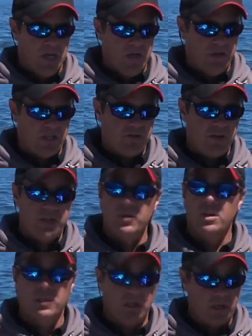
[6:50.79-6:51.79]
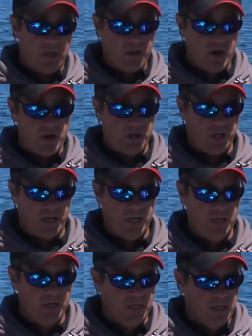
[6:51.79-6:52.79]
these fish are a little lethargic.
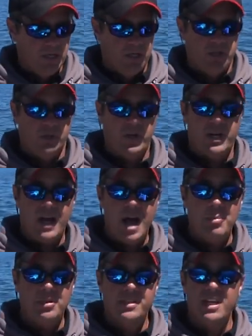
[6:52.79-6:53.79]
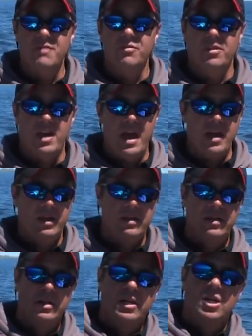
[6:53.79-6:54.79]
So to compensate for that,
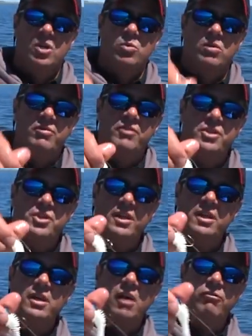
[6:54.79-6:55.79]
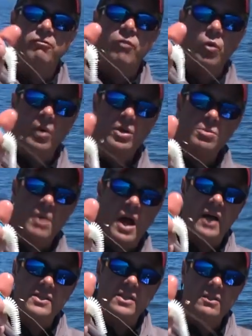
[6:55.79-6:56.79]
we're fishing a 4-inch
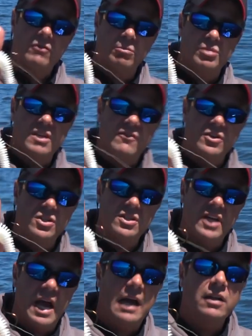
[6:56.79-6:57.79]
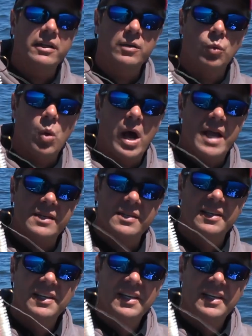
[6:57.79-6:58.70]
Moxie from Bee Fish and Tackle in white.